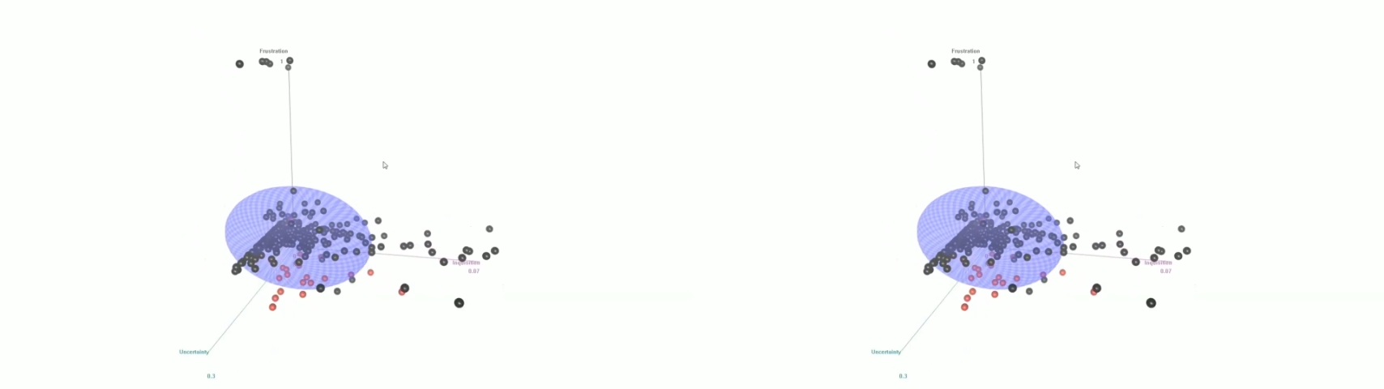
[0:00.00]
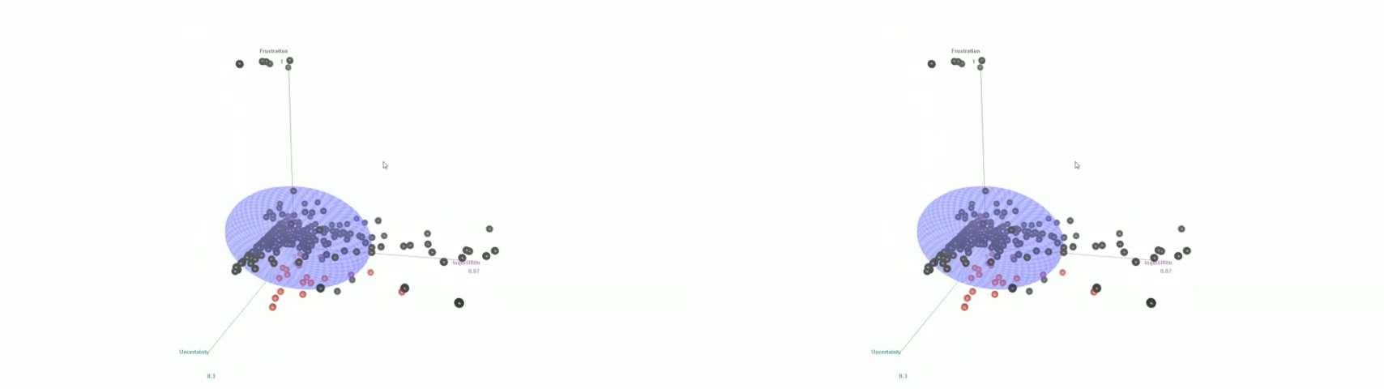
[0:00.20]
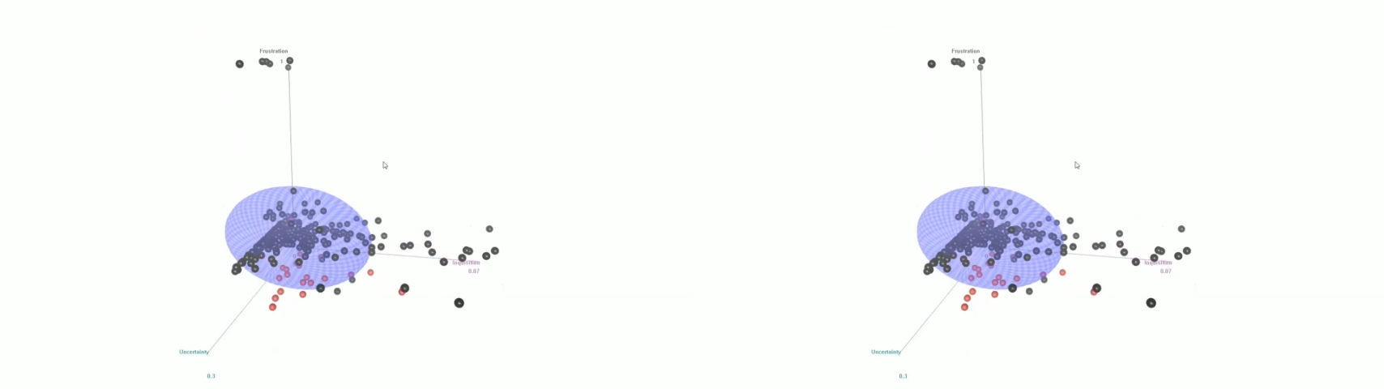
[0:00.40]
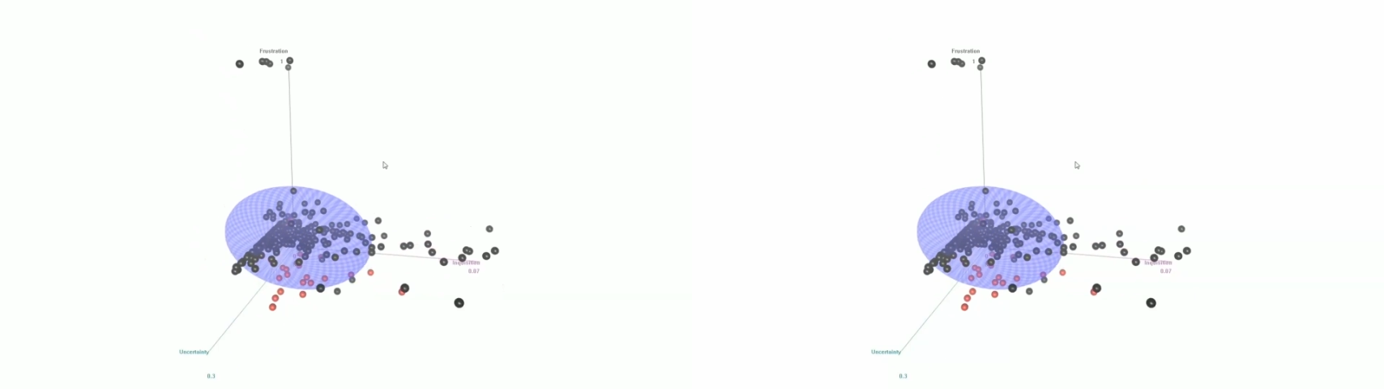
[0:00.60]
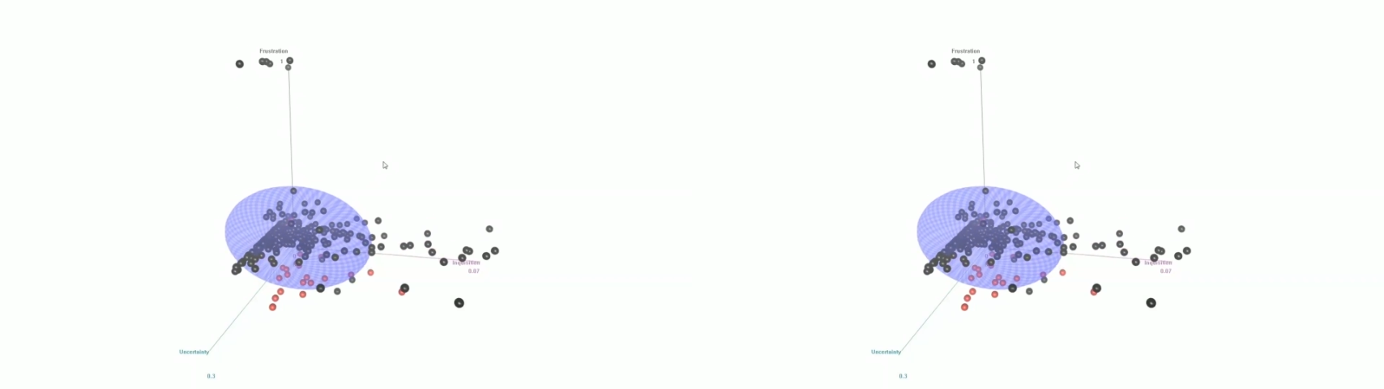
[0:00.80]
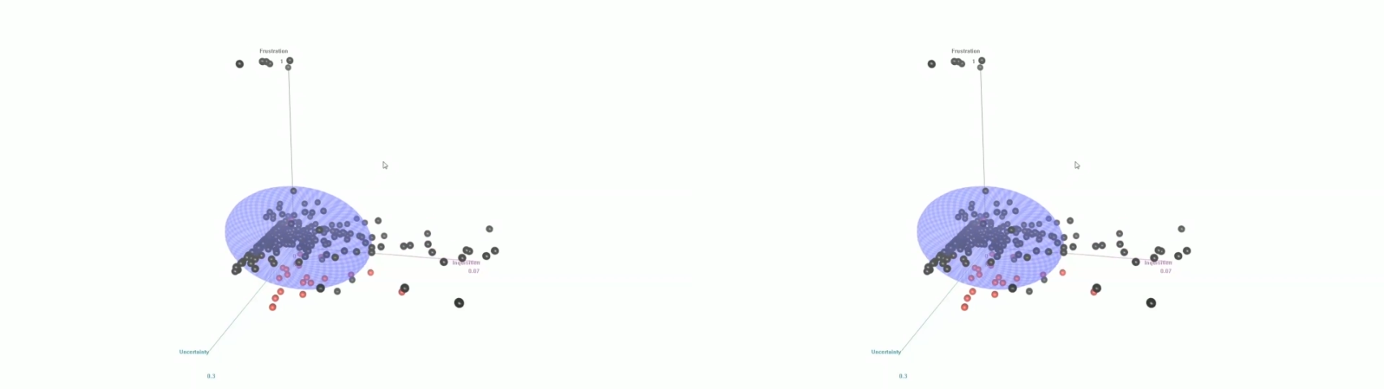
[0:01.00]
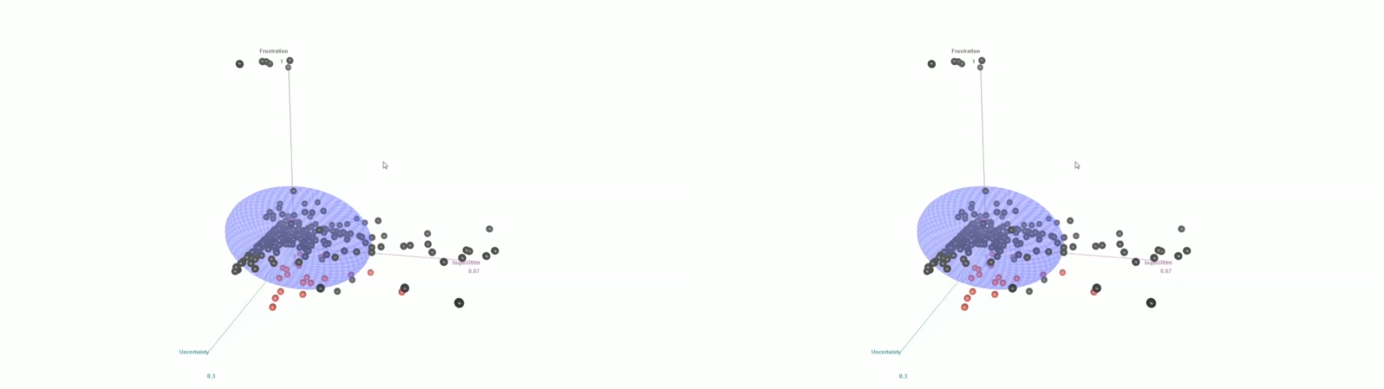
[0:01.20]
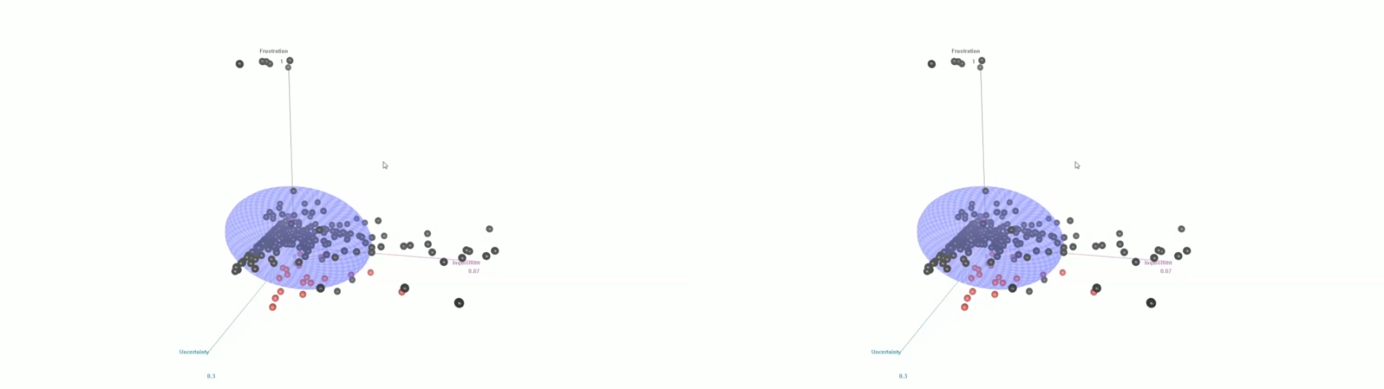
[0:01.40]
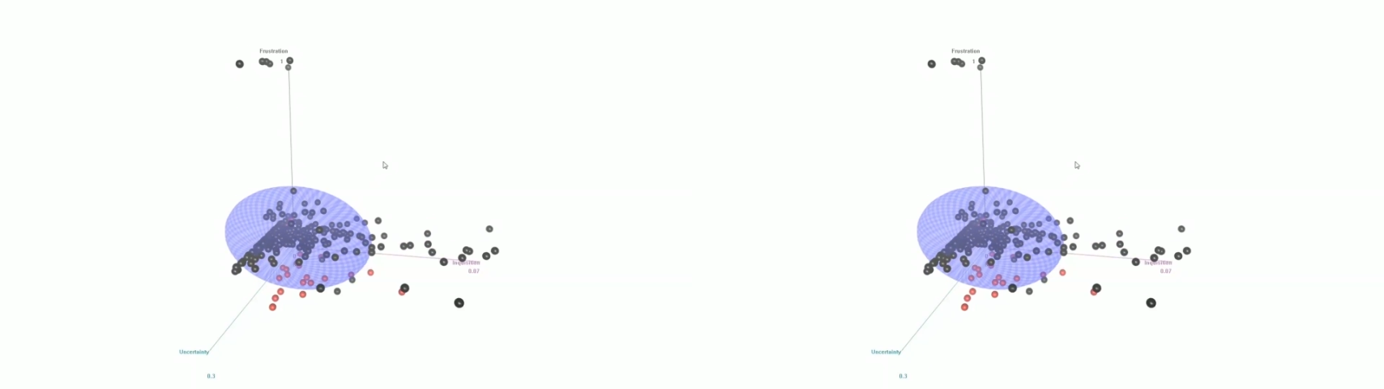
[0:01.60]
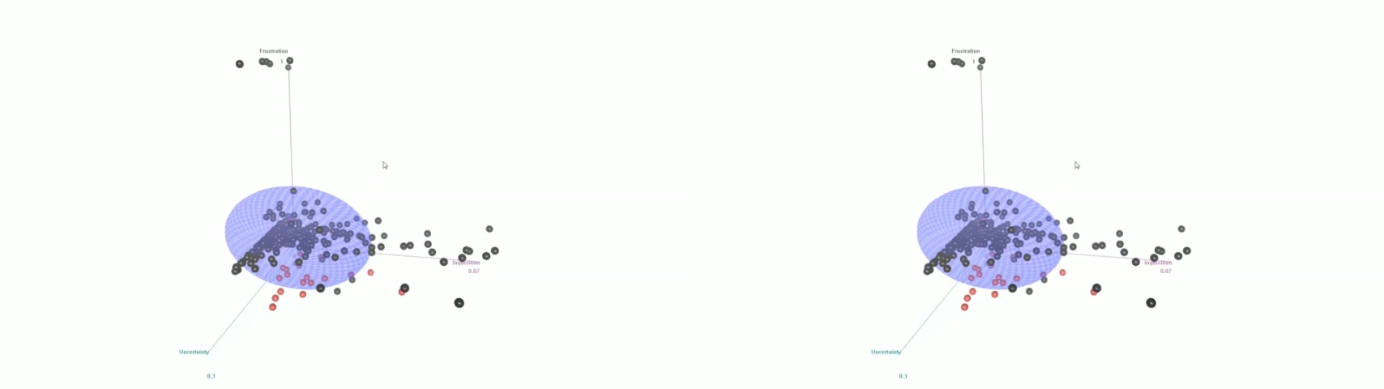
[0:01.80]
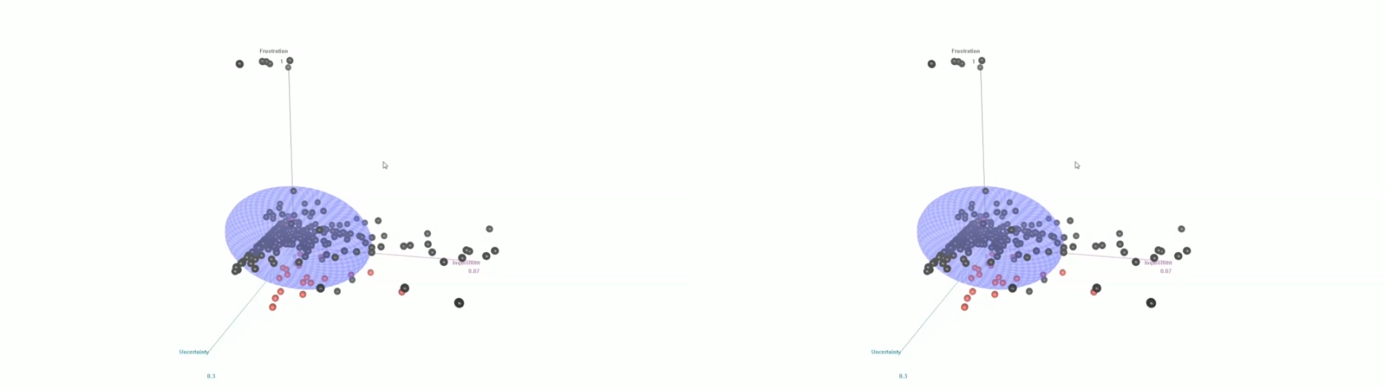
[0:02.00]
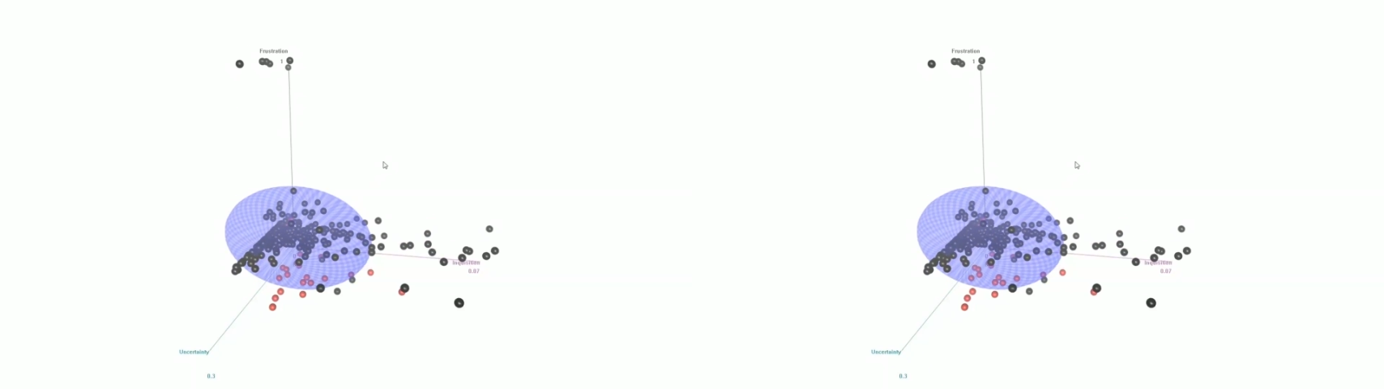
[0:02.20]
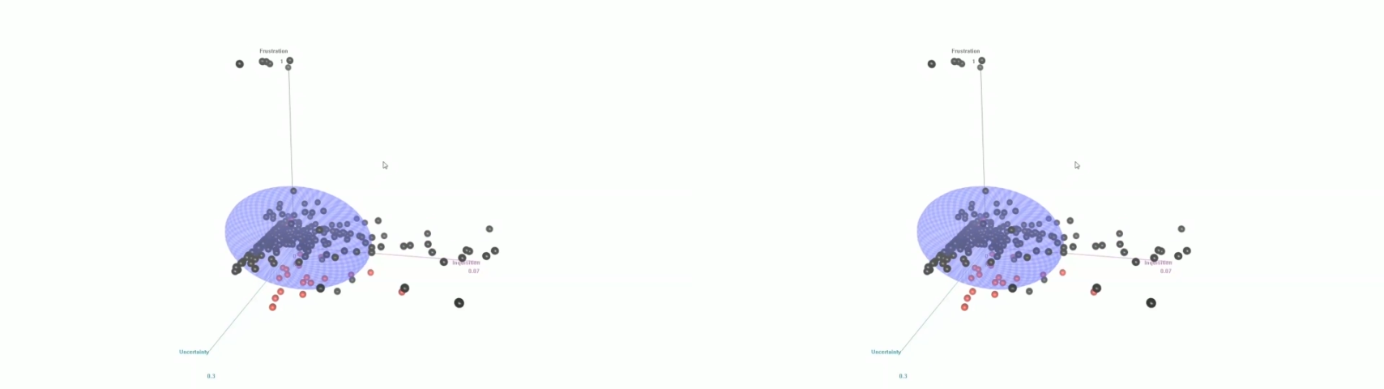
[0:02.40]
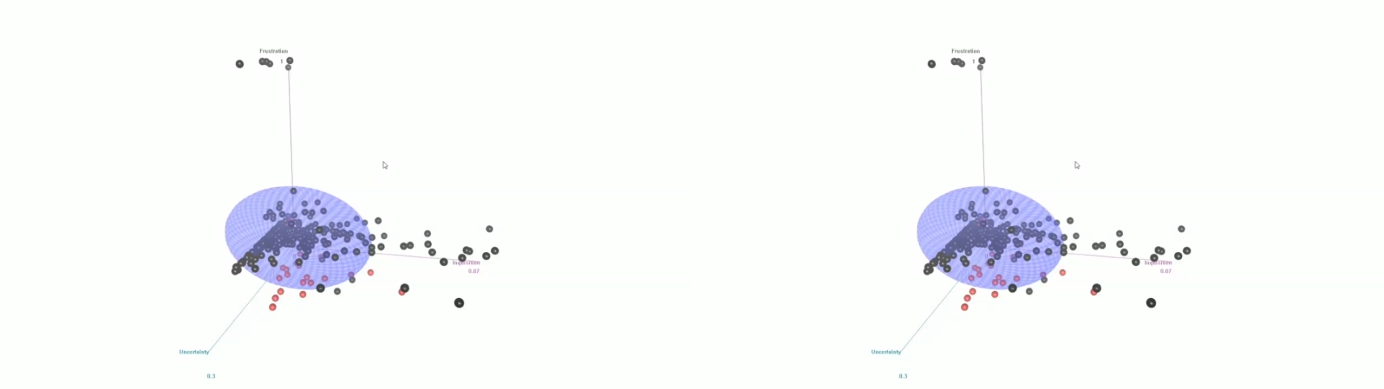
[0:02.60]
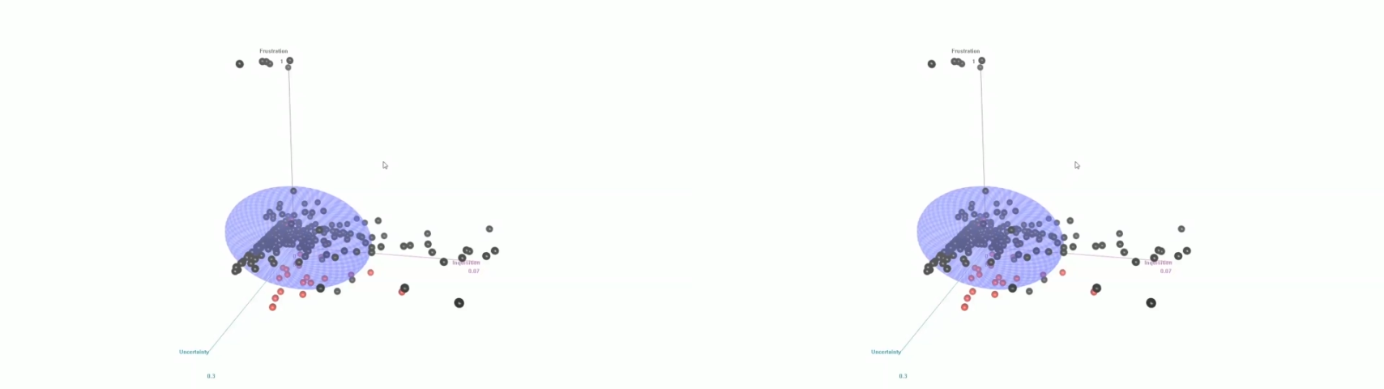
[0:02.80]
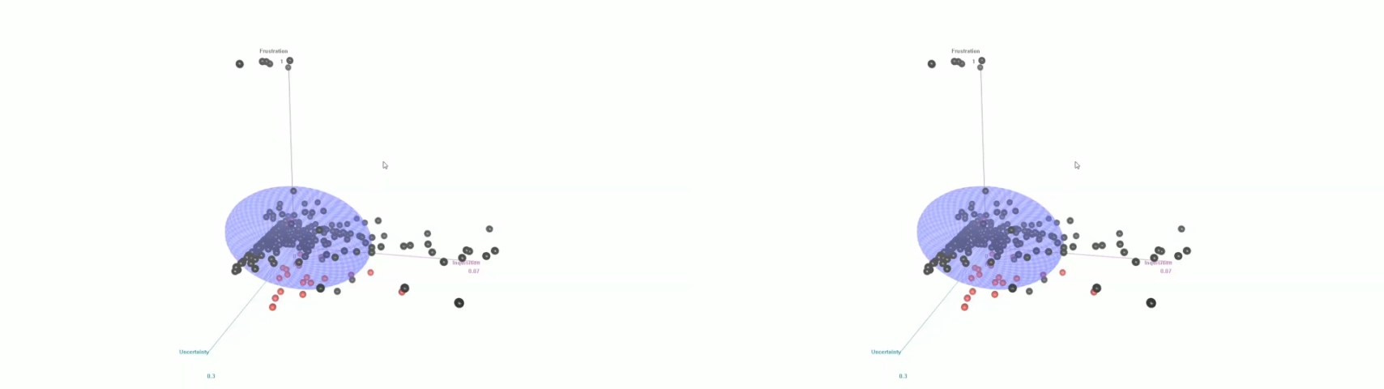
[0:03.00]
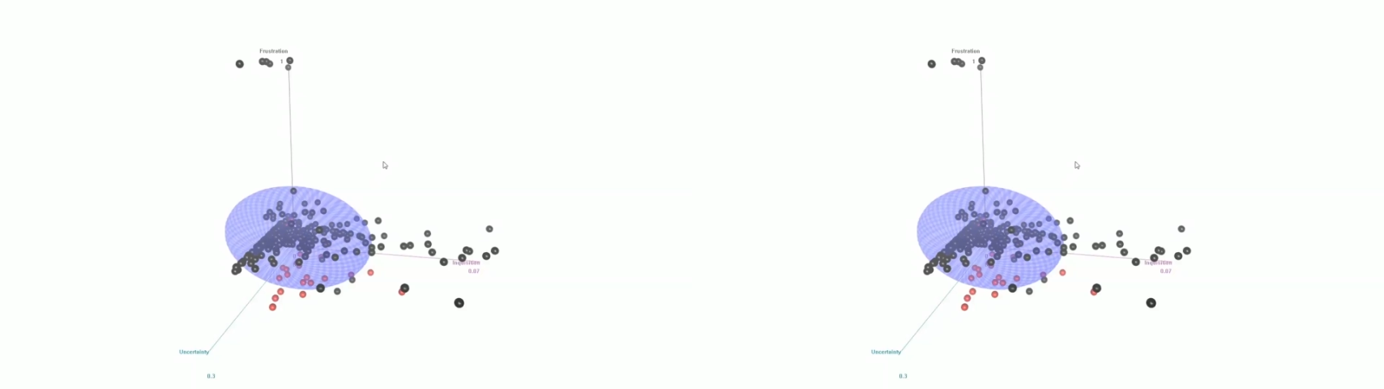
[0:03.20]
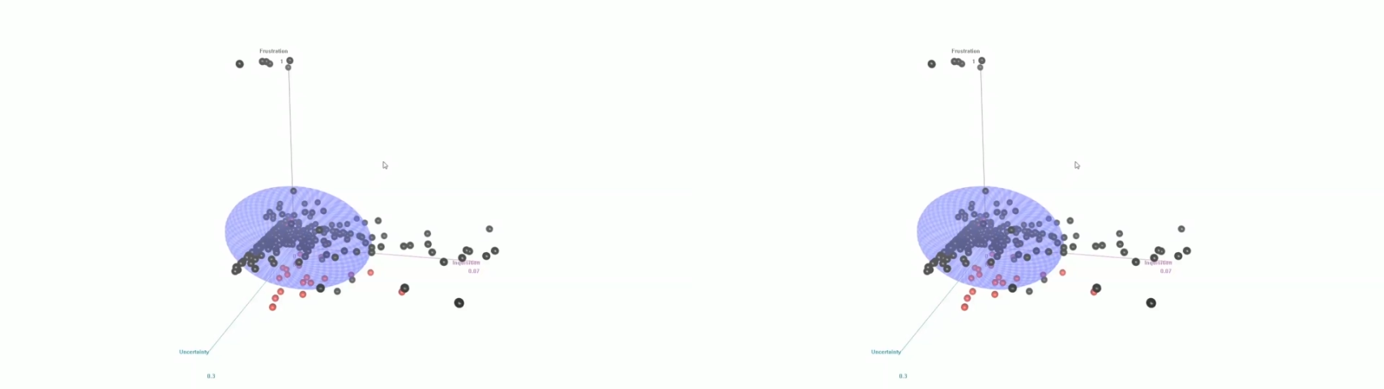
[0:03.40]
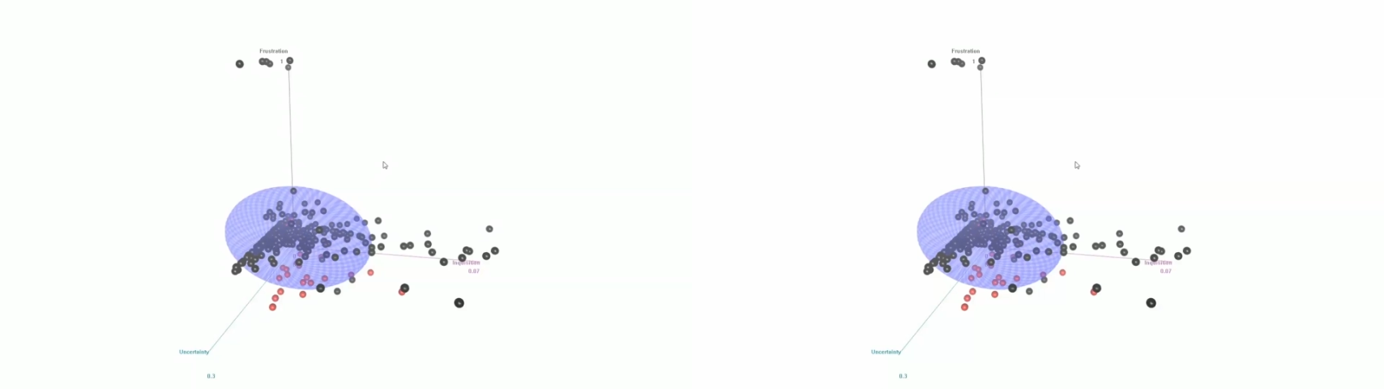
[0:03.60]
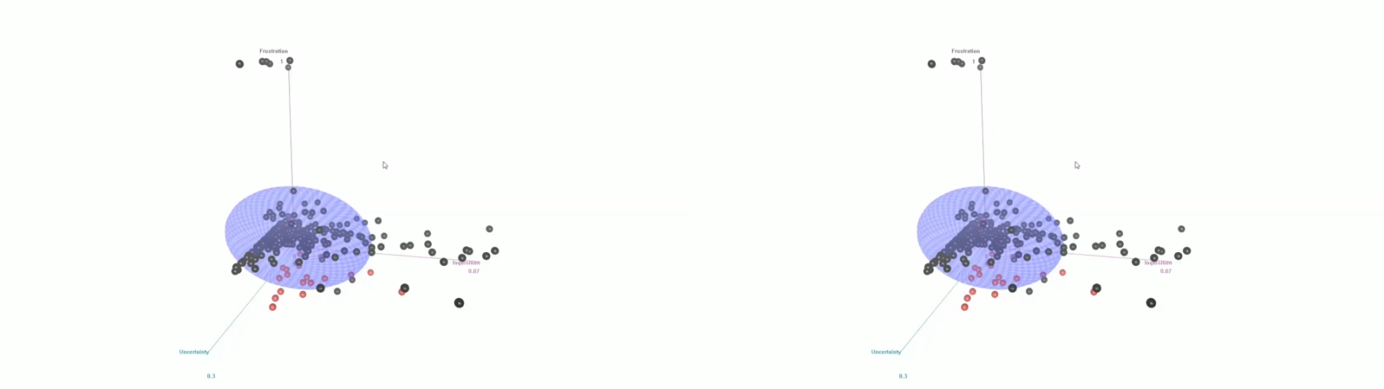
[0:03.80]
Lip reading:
Nobody's mouth can be seen.